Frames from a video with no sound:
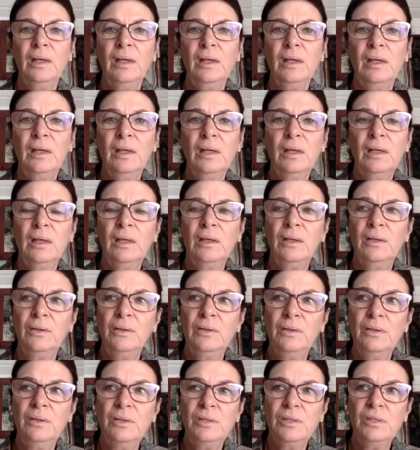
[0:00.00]

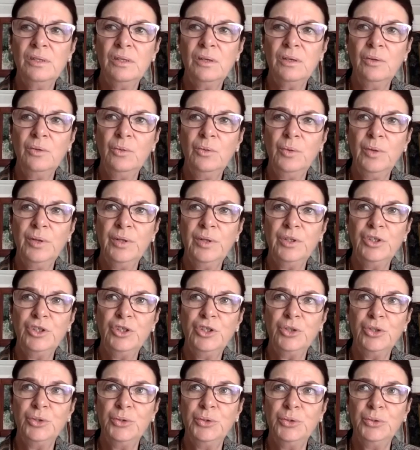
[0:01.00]
So we're
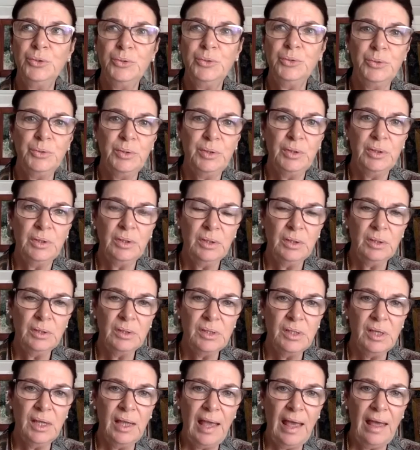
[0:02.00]
two
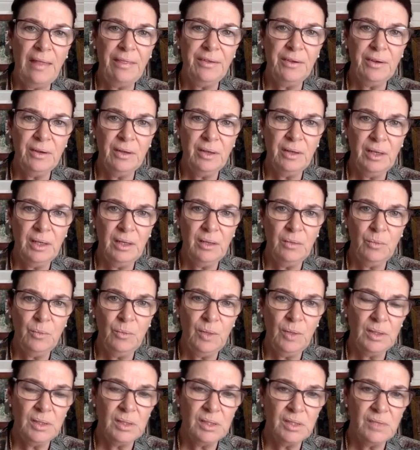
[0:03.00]
together in
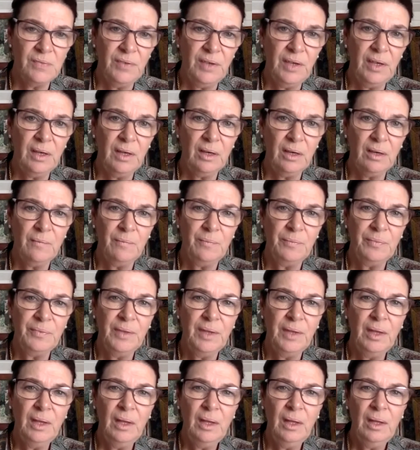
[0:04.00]
one sphere.
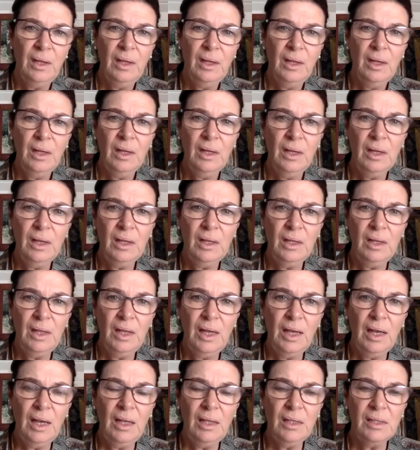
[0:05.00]
And the
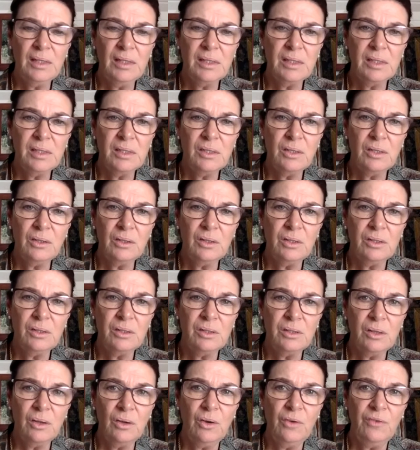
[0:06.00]
analyst is
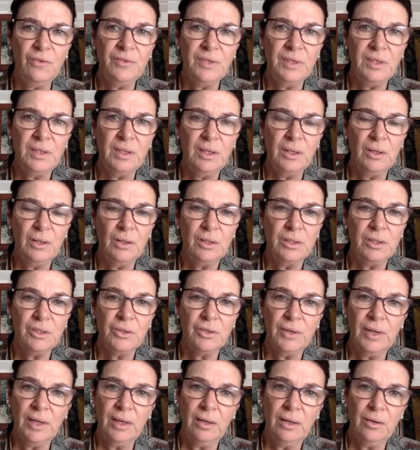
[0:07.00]
also often the alter
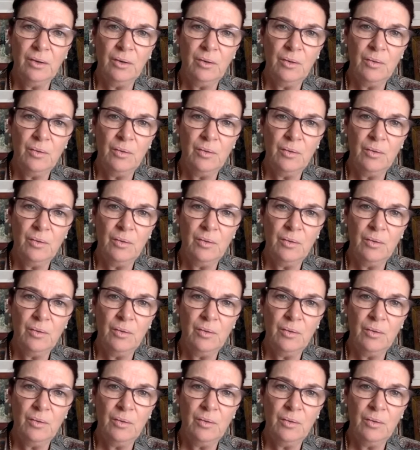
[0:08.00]
ego,